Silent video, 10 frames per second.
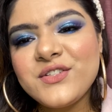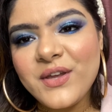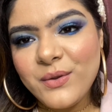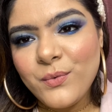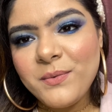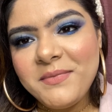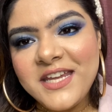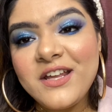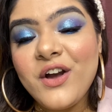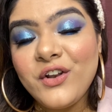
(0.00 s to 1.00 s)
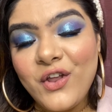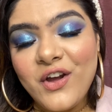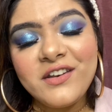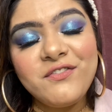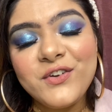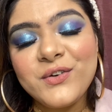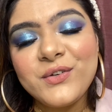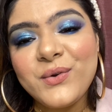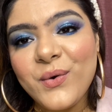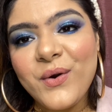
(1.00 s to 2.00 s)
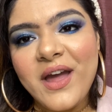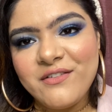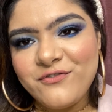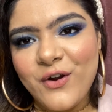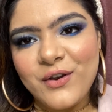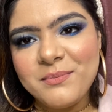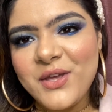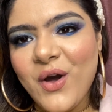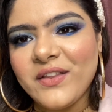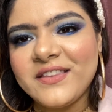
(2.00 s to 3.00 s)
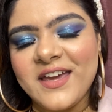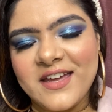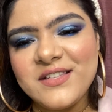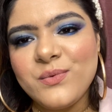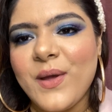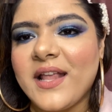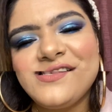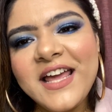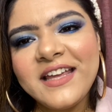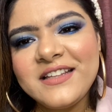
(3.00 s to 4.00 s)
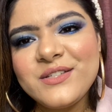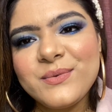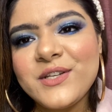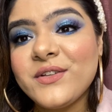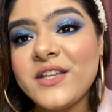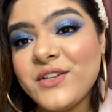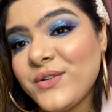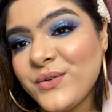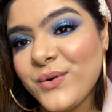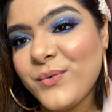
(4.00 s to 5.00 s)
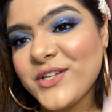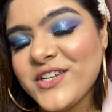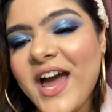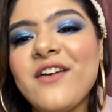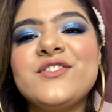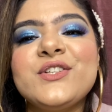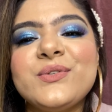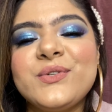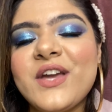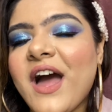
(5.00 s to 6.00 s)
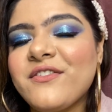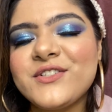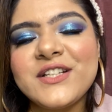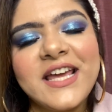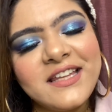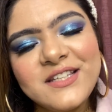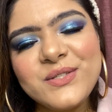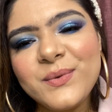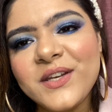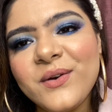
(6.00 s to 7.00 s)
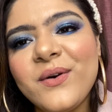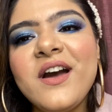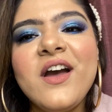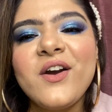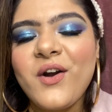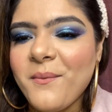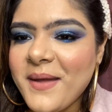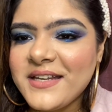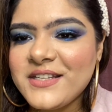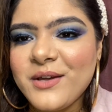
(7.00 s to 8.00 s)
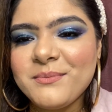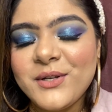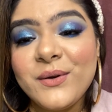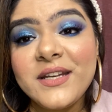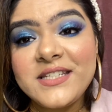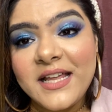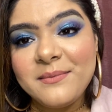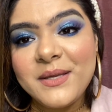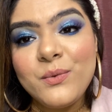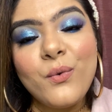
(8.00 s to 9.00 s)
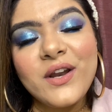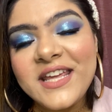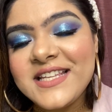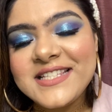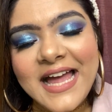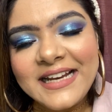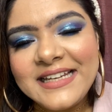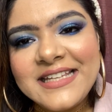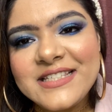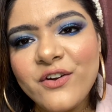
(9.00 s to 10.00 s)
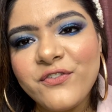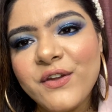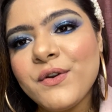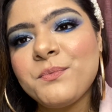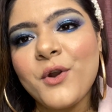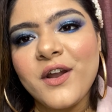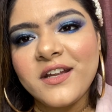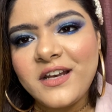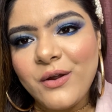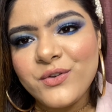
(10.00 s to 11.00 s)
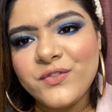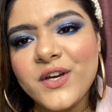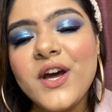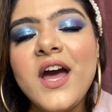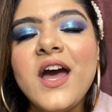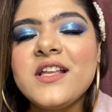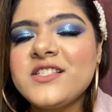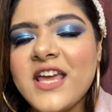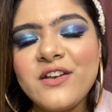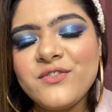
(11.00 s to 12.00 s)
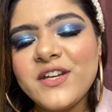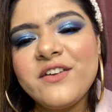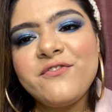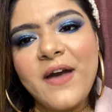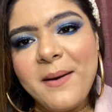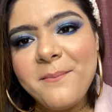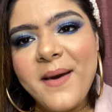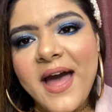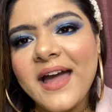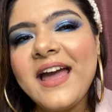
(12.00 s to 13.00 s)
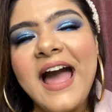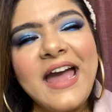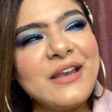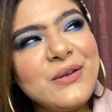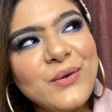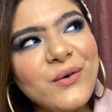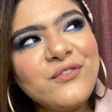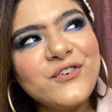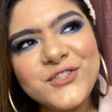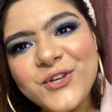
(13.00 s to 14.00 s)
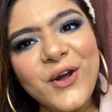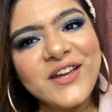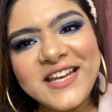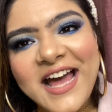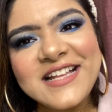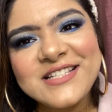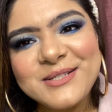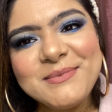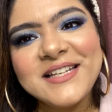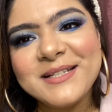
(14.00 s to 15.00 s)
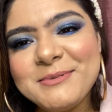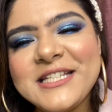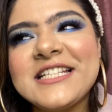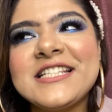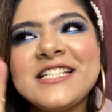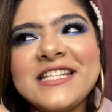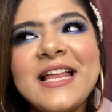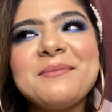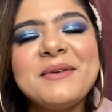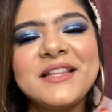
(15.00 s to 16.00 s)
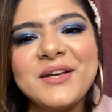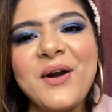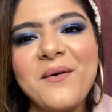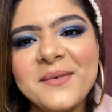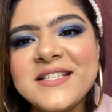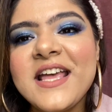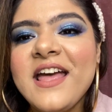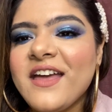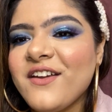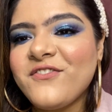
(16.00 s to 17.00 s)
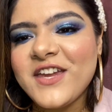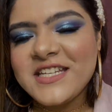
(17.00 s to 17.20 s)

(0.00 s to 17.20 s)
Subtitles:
So it would mean a lot if you could go and follow me on there as well. If you like this video, then you know what you have to do. You have to like this video, comment down below and tell me what exactly is your favorite product out of the January Fab bag. I know for sure it has to be lipsticks. Just tell me in the comments if it